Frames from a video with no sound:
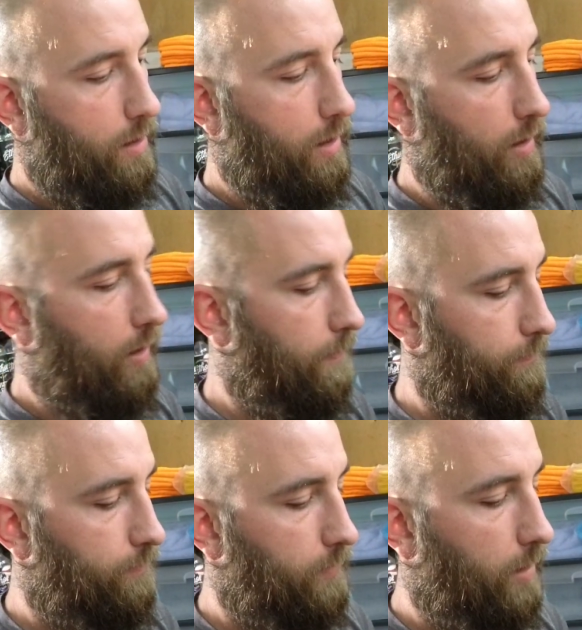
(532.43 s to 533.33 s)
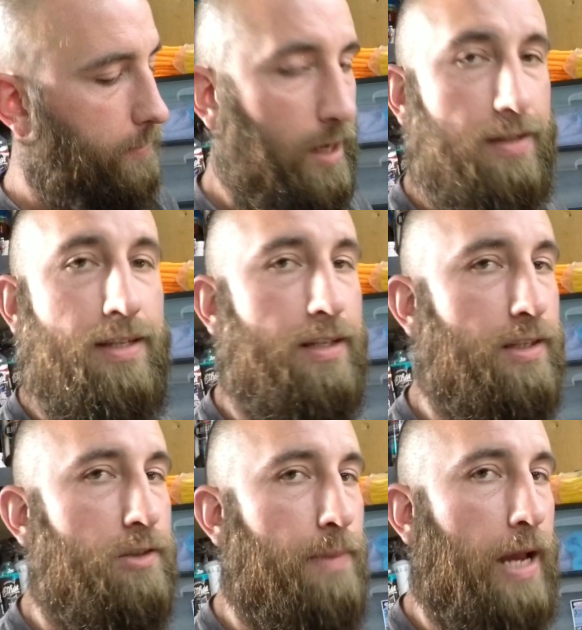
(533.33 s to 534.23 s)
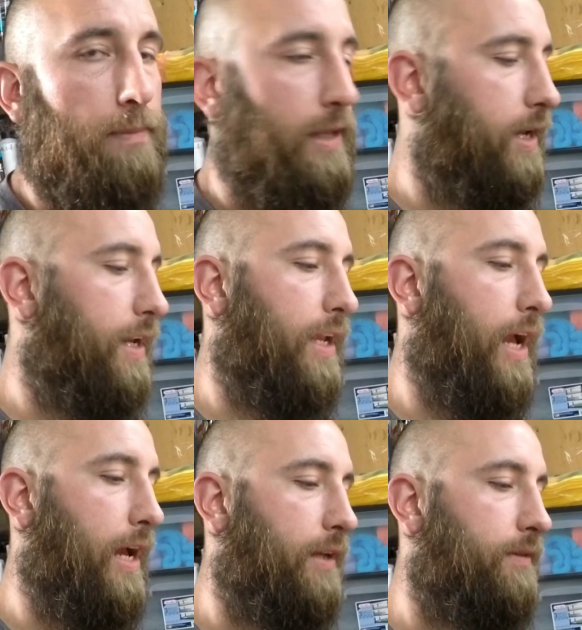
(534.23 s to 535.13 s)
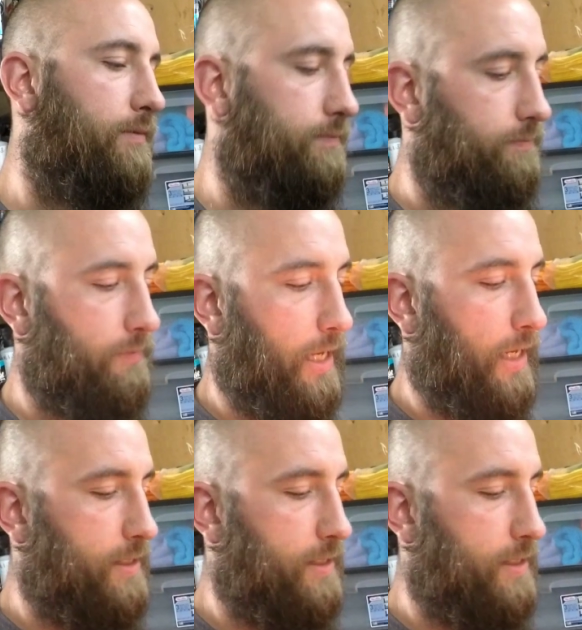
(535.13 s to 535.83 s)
I'm not a 6-inch backplate kind of guy. Like I